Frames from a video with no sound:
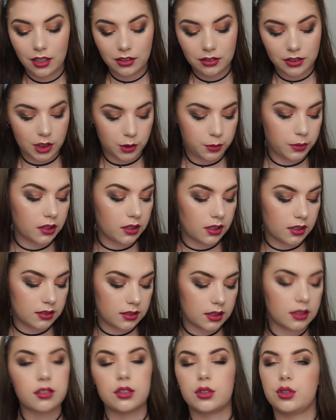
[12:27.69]
Just
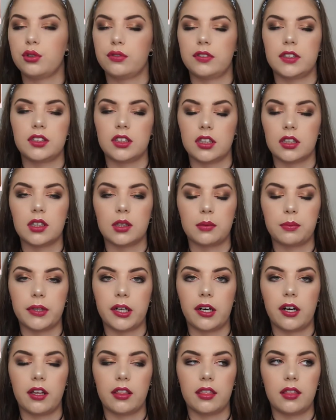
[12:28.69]
because in the Too Faced chocolate
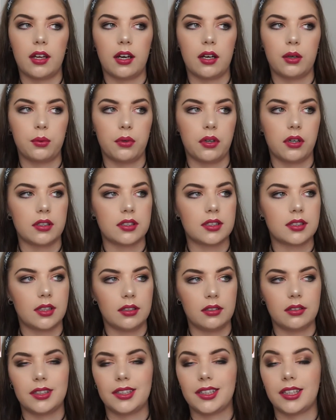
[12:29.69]
bar there was
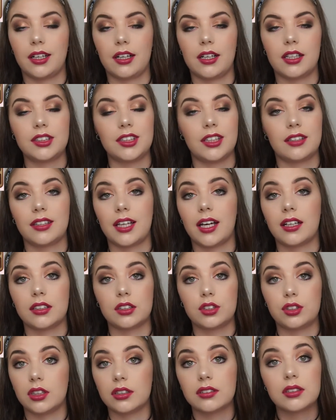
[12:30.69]
gilded ganache and that
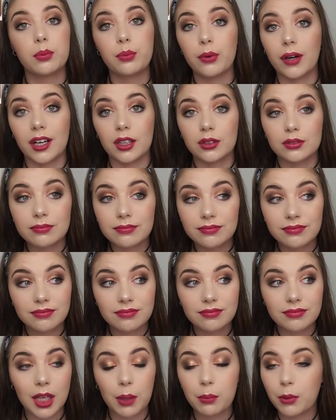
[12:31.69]
is just a brown,
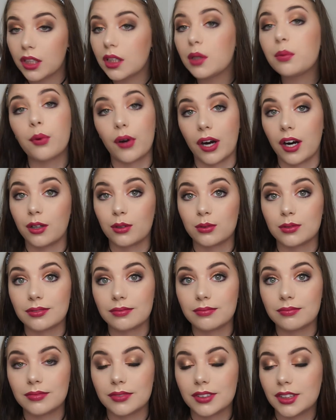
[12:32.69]
a muddy brown.